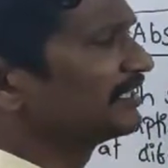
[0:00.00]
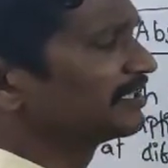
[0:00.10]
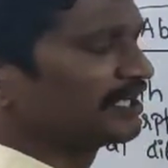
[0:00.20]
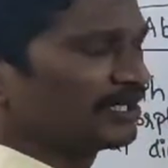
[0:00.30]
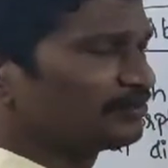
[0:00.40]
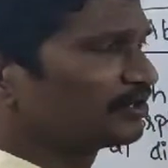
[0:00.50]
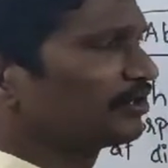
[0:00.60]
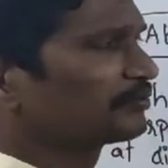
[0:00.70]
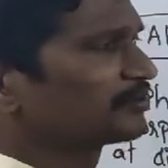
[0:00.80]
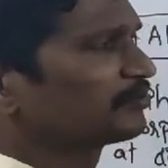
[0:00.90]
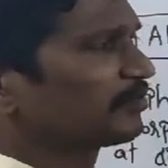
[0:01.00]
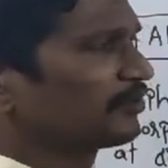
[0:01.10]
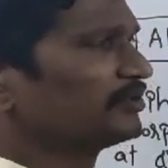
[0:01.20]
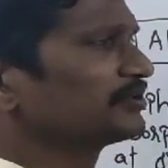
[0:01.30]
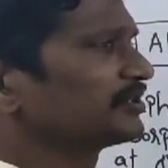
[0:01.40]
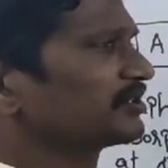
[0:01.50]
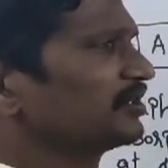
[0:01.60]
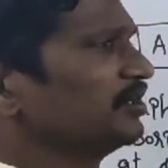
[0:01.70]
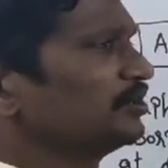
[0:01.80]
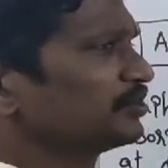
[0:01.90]
light absorption
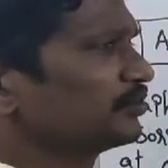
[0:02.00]
process,